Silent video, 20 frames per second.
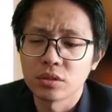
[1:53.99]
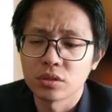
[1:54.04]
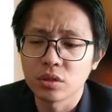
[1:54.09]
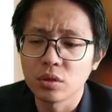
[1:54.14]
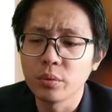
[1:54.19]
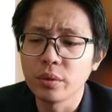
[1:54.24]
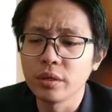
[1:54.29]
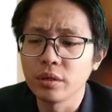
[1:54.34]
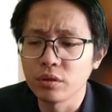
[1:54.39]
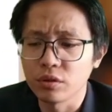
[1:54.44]

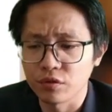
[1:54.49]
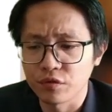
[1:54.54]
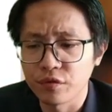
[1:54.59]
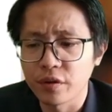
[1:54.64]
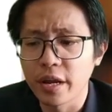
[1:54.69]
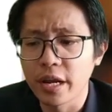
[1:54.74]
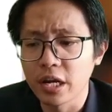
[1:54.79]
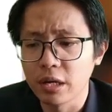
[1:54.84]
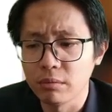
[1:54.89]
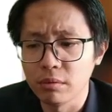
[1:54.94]
So we need to
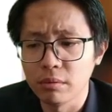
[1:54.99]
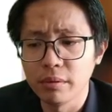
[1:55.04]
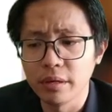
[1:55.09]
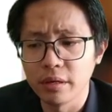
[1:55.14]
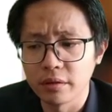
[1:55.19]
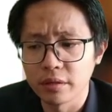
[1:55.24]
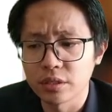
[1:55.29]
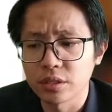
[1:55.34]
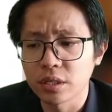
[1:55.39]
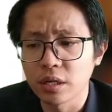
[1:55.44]
find the
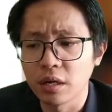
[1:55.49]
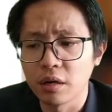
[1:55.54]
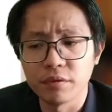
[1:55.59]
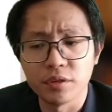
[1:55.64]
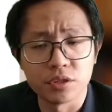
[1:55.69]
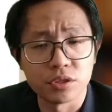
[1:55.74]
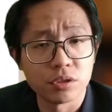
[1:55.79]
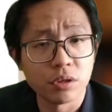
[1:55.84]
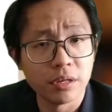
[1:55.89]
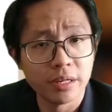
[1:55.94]
moment inertia of
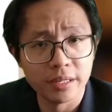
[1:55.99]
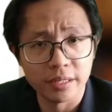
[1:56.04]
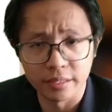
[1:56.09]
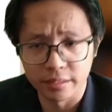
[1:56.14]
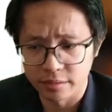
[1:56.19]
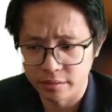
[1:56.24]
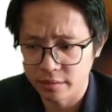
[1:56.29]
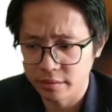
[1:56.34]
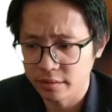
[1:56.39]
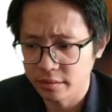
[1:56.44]
the solid
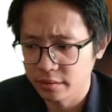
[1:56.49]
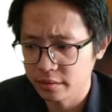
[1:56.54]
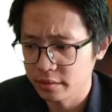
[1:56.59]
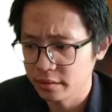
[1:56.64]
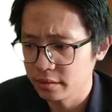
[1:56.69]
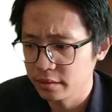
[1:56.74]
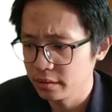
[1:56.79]
disc.